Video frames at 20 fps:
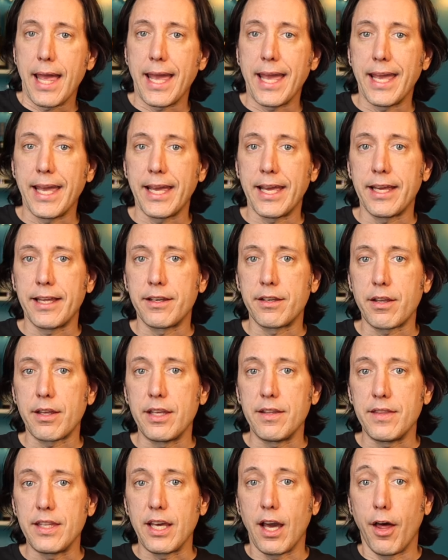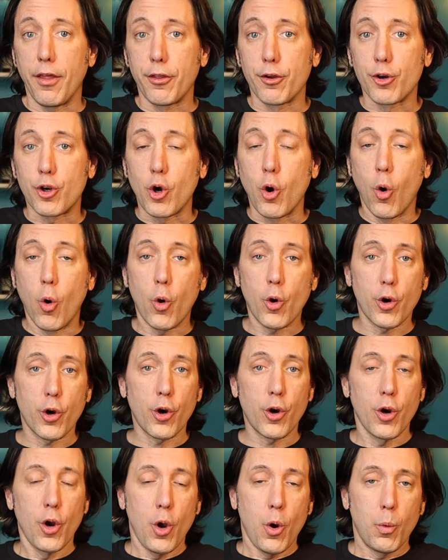and in the other
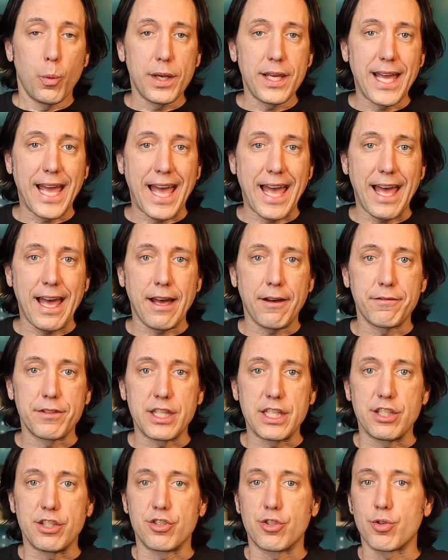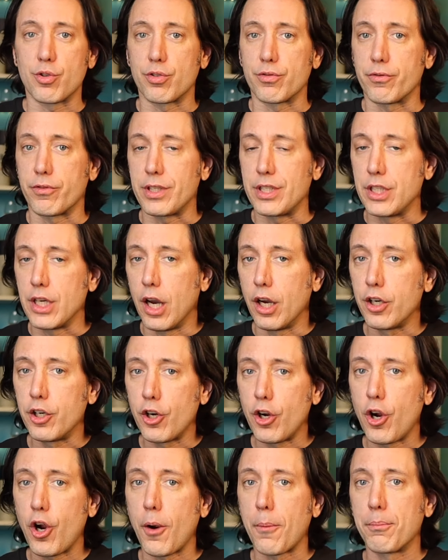corner, we have the sort of
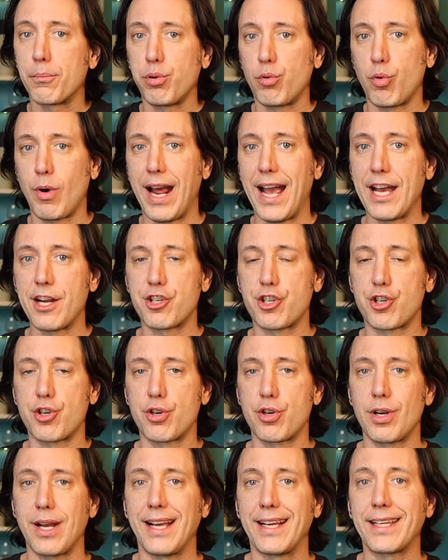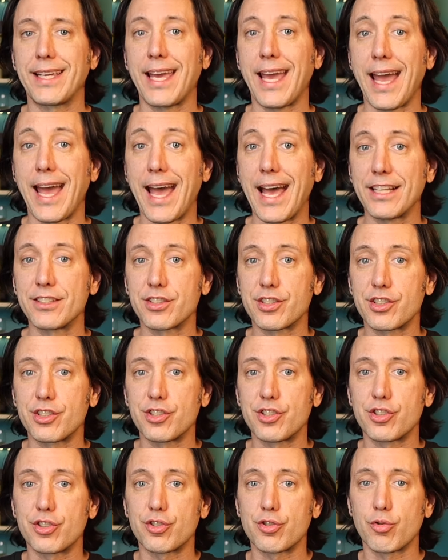younger, brasher, cask
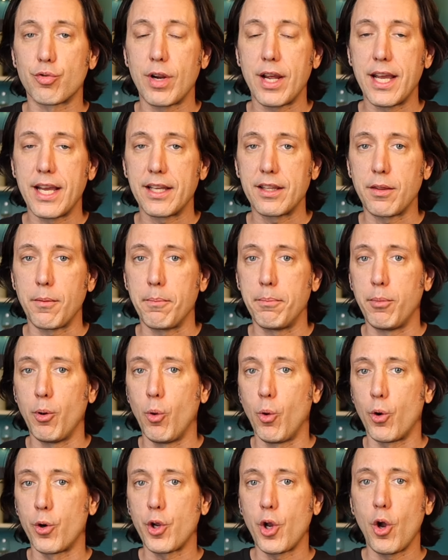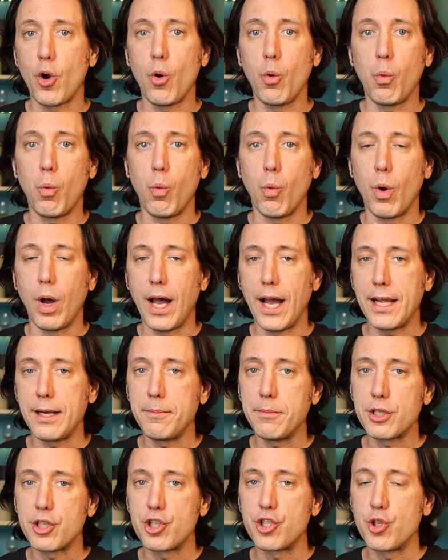strength, Bordeaux
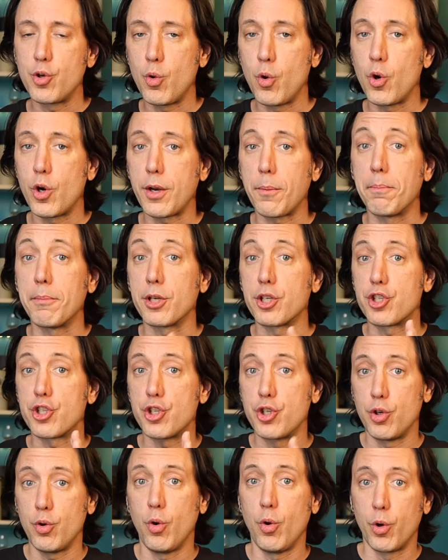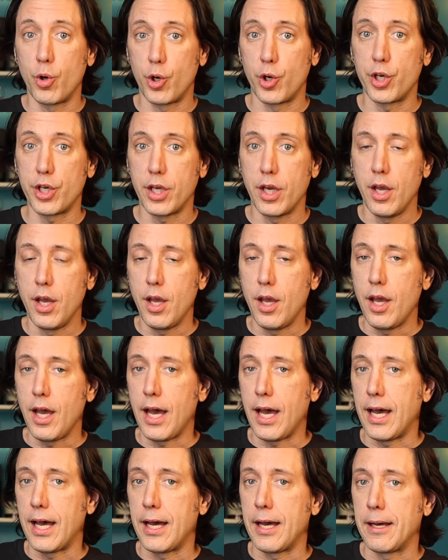wine matured, matured
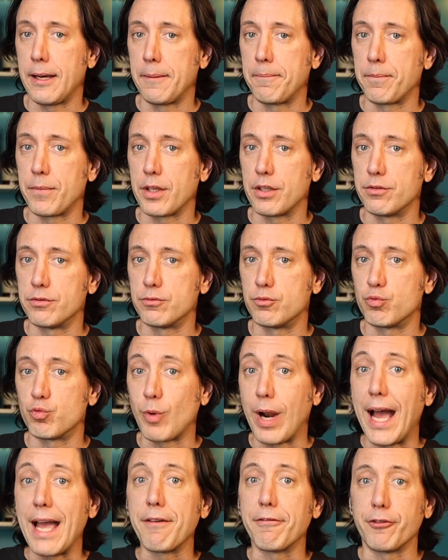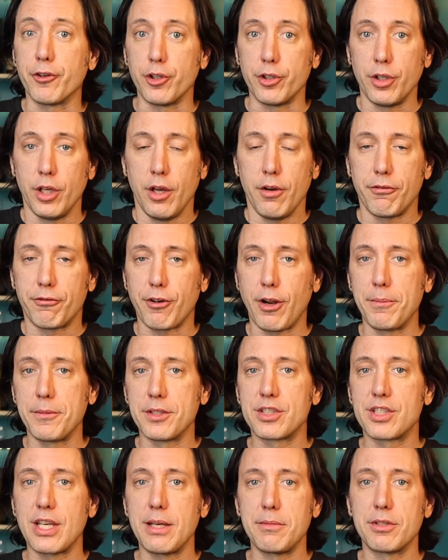um, rival from
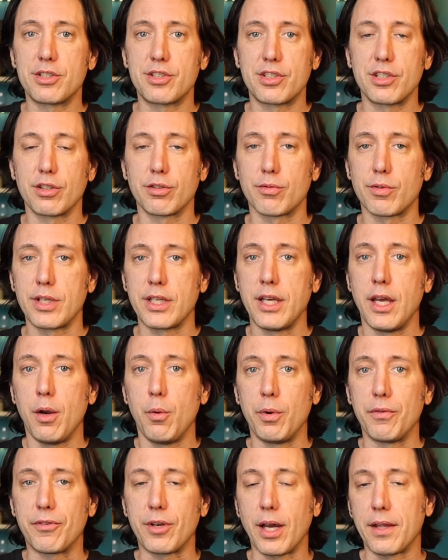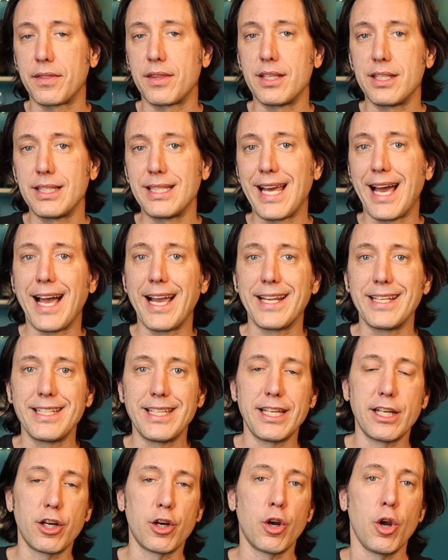the same distillery. We've got the nine
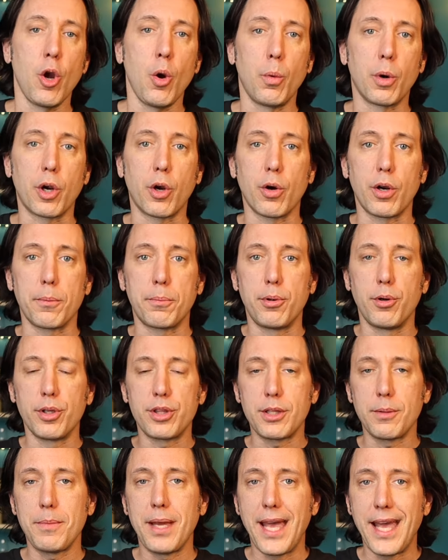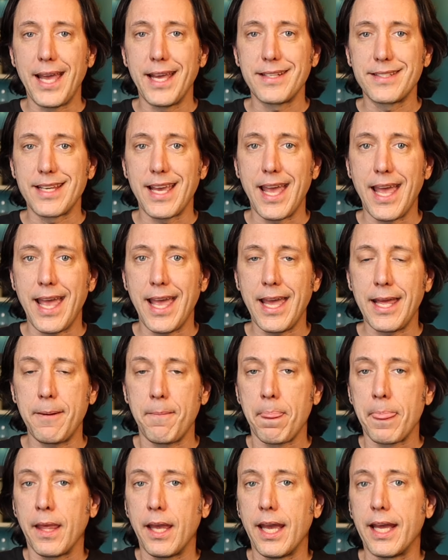year. We're going to put them head to head
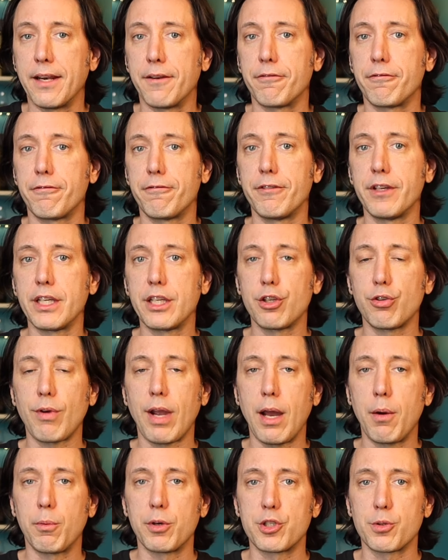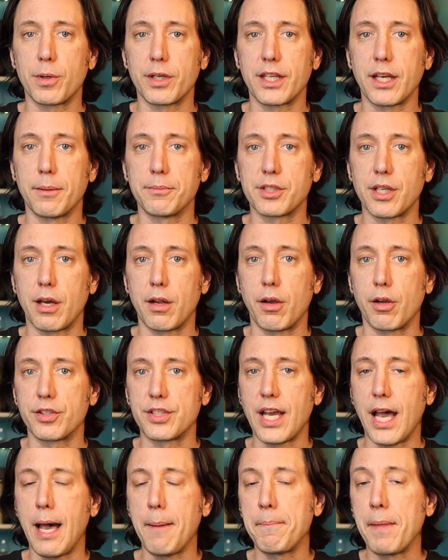and figure out which one comes out on
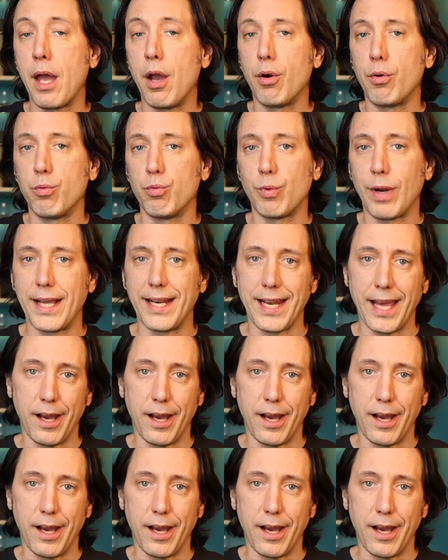top right